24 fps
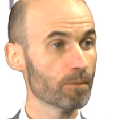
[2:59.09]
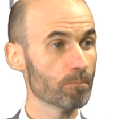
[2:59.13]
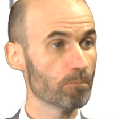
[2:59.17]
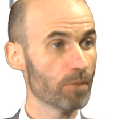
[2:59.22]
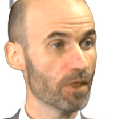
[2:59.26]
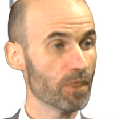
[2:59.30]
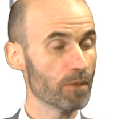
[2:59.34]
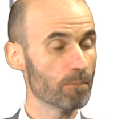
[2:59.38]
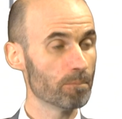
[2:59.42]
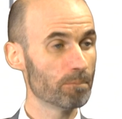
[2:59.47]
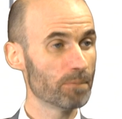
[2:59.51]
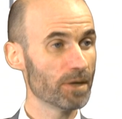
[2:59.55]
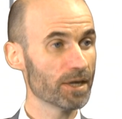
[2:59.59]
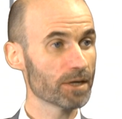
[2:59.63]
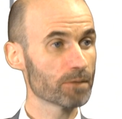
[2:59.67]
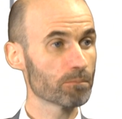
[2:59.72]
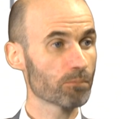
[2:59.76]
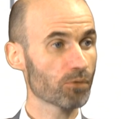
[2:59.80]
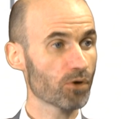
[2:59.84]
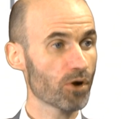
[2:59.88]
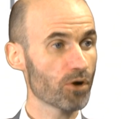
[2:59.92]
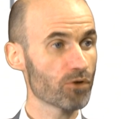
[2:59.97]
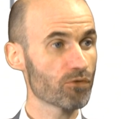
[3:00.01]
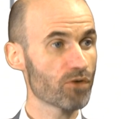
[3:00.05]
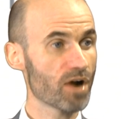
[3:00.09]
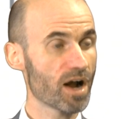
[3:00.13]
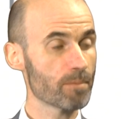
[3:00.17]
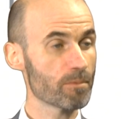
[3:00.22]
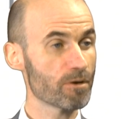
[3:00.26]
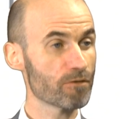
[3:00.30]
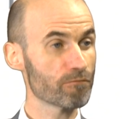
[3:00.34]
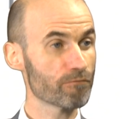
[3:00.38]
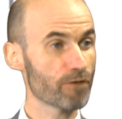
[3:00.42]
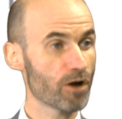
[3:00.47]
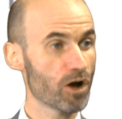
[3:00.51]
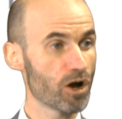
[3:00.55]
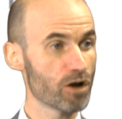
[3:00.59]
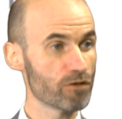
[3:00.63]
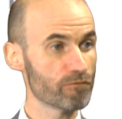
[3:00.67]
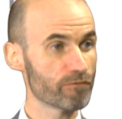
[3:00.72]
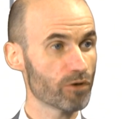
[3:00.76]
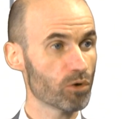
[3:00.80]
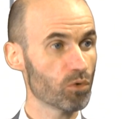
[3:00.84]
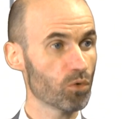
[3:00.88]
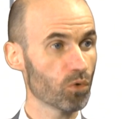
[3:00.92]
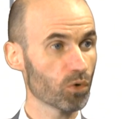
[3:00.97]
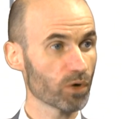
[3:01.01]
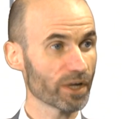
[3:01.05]
but the big program of
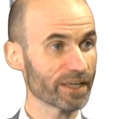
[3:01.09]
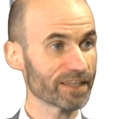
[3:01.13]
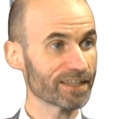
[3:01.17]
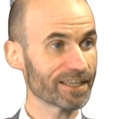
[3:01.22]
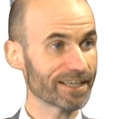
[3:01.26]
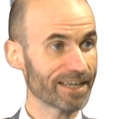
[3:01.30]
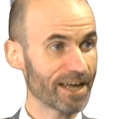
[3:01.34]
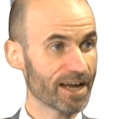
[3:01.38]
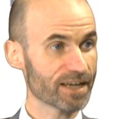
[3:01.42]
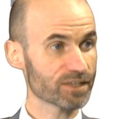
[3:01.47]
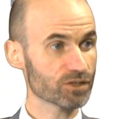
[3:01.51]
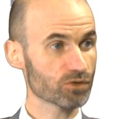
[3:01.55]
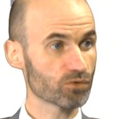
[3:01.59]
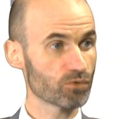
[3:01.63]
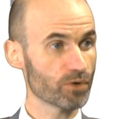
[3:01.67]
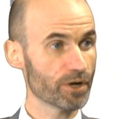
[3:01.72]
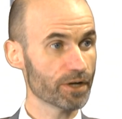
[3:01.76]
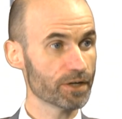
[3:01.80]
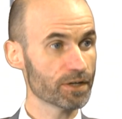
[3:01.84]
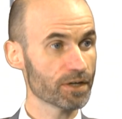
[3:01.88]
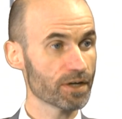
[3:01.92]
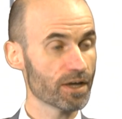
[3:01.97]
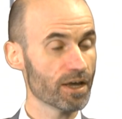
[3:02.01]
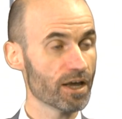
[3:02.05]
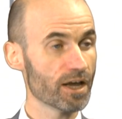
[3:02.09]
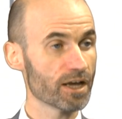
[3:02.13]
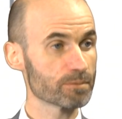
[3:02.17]
overhauling the gas grid